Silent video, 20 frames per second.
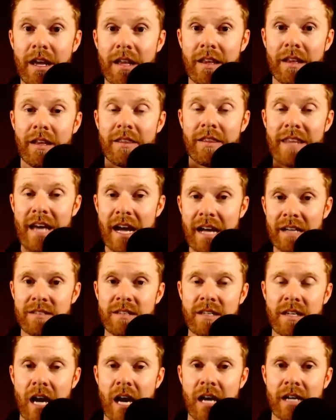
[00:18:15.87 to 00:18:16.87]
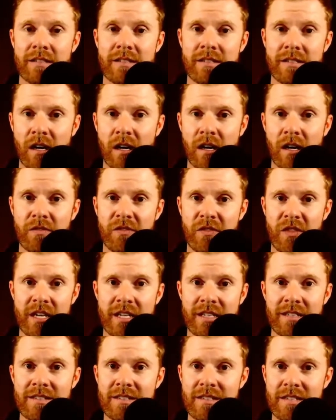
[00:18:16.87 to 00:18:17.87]
That's the kind of stuff that
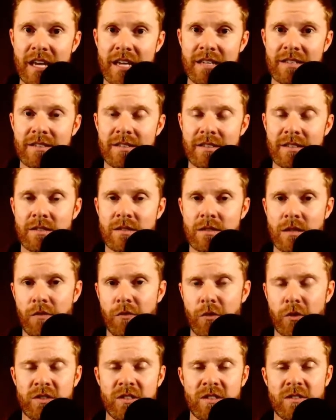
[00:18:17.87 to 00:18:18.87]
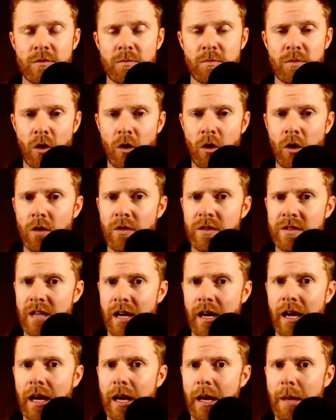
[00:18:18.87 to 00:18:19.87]
exists in software systems all the
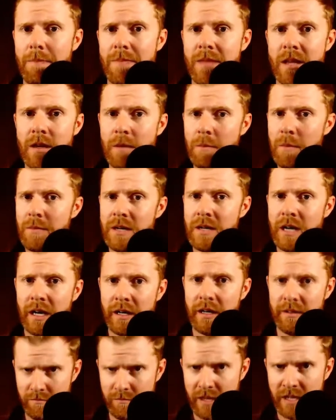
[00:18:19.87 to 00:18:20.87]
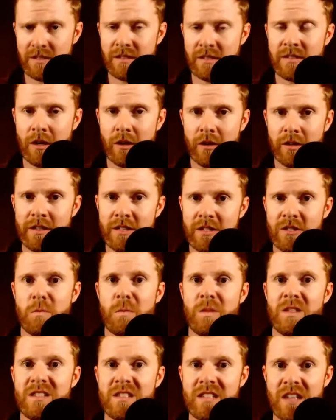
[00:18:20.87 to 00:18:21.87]
time. Maybe not necessarily this
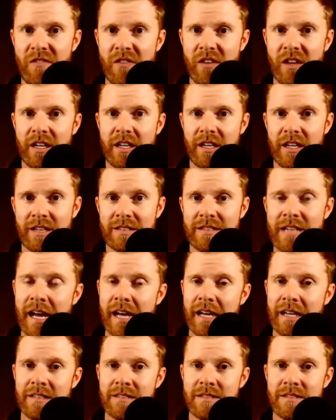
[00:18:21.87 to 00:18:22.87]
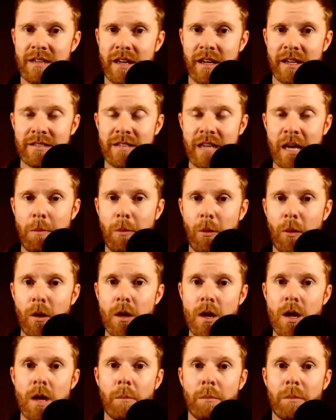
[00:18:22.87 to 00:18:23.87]
specific attack example,
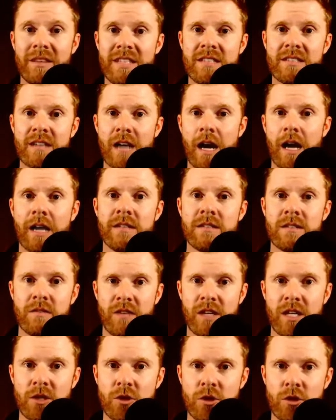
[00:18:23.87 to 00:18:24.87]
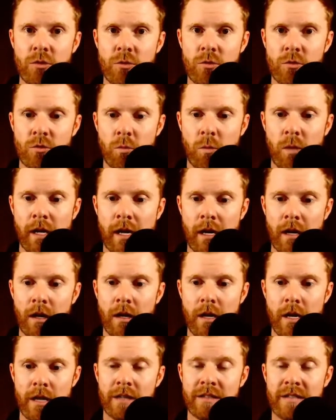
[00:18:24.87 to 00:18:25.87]
but these kinds of issues where
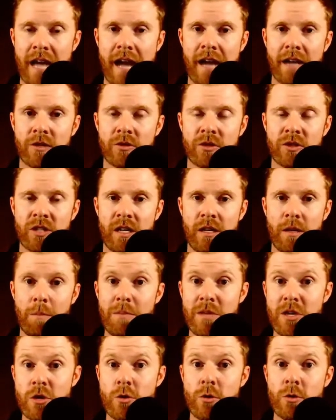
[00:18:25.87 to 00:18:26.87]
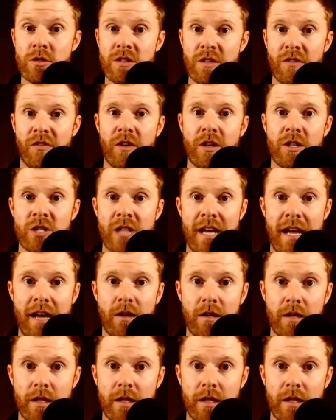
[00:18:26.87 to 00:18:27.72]
attackers can abuse the functionality.